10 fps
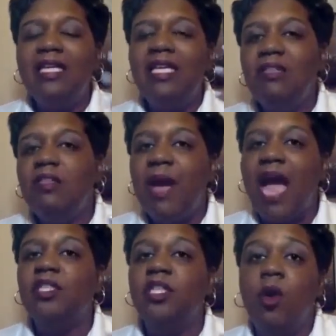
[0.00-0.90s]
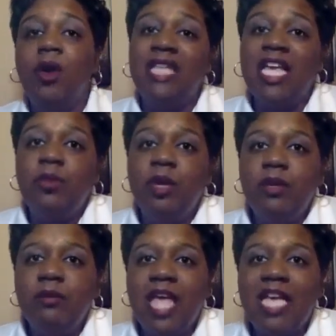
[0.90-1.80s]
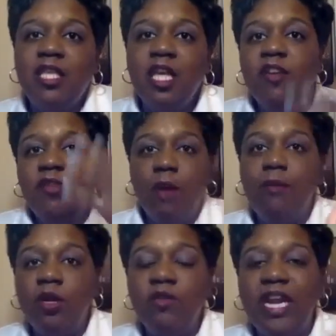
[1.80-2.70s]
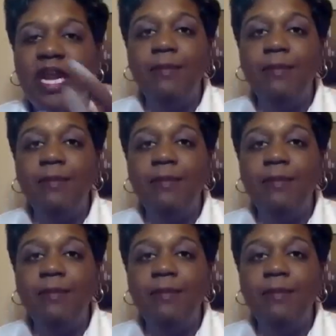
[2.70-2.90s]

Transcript: to keep the passion going because that's what that's if you're motivated,